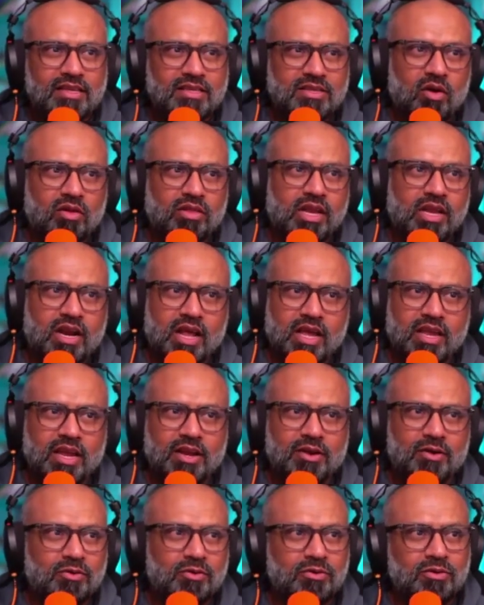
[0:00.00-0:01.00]
It's all that I
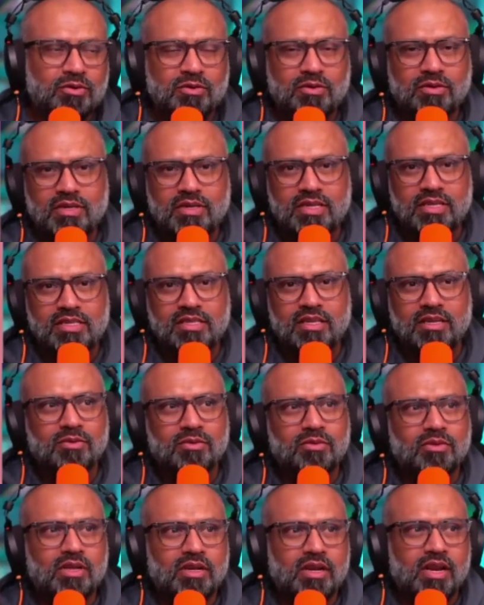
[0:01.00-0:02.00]
can do is to
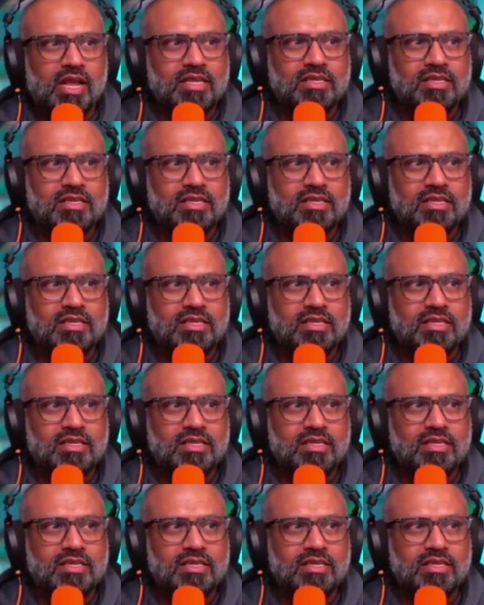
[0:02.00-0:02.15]
do the